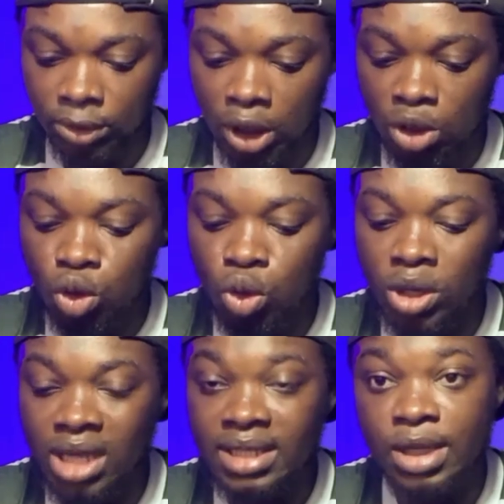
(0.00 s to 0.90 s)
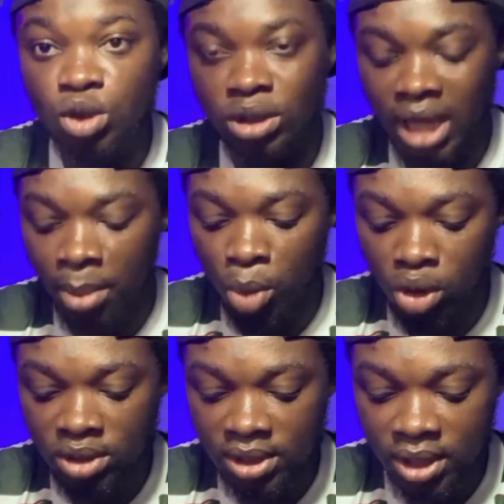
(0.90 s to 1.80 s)
So let's hit on that
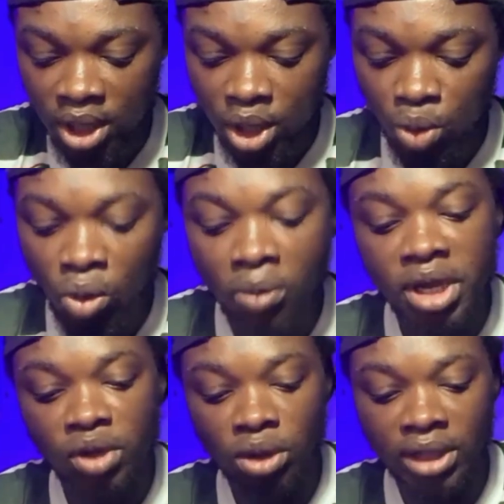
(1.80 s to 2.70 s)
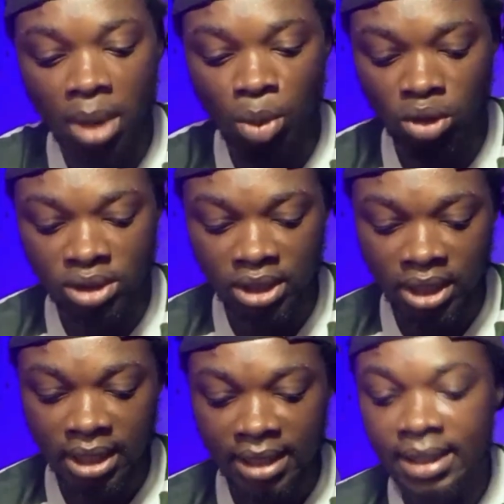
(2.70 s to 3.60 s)
box. When we hit on that box,
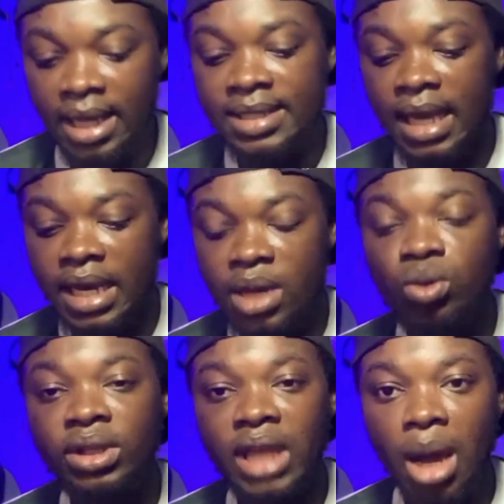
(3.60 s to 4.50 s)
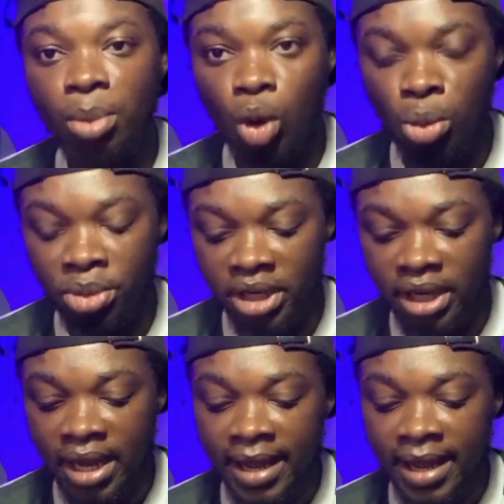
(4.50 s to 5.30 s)
there is a new tab open.